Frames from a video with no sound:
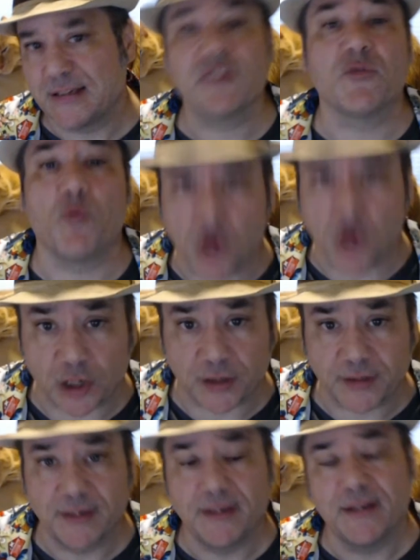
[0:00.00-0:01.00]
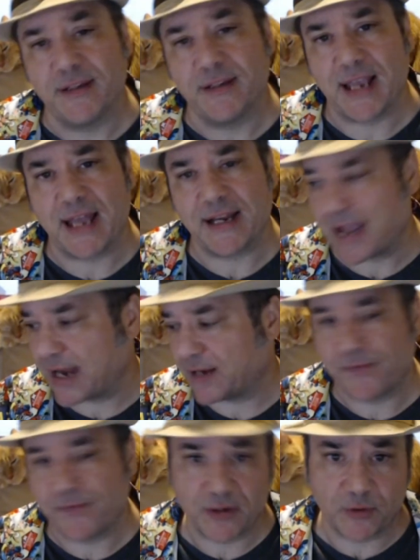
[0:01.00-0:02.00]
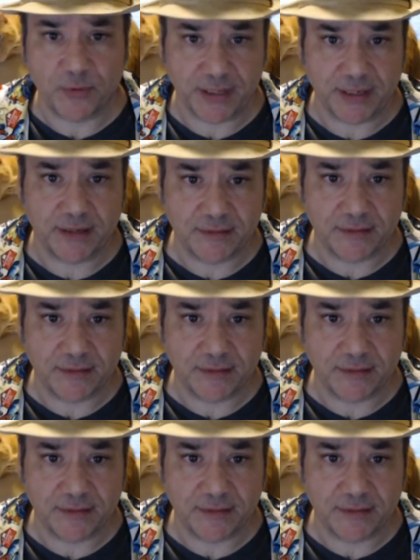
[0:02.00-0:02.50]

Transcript: work. You got to kind of fiddle with it.